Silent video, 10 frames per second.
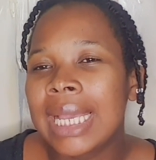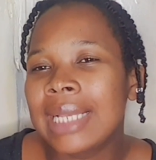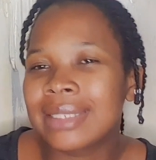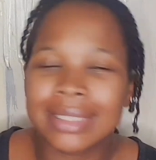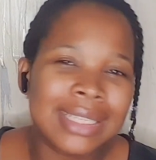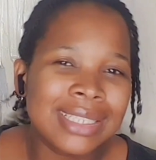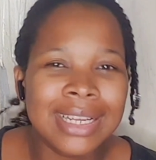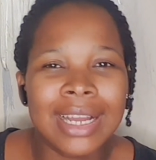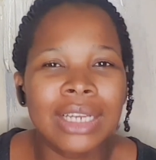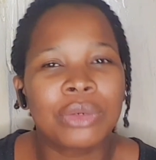a
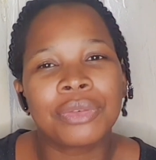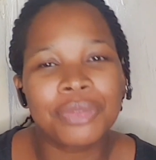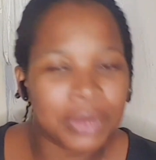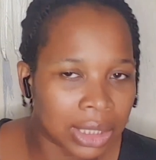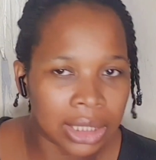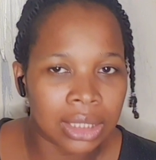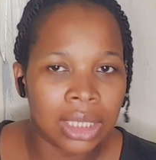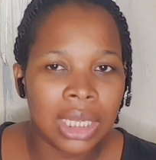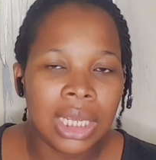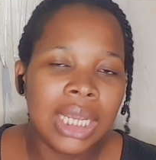certain kind of
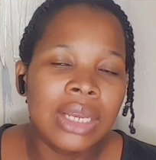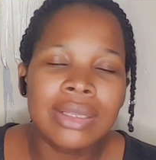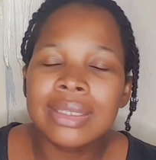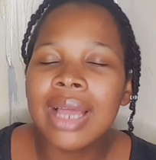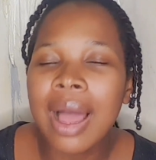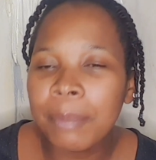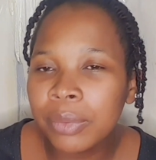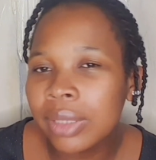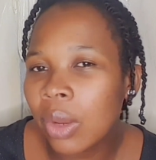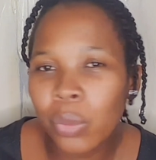feeling it doesn't
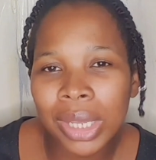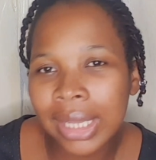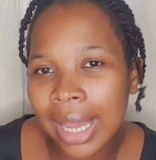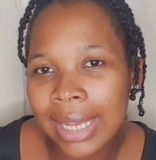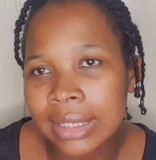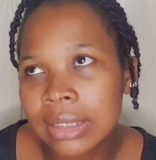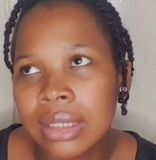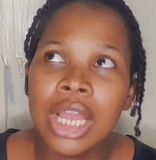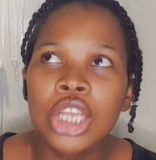happen that way, guys.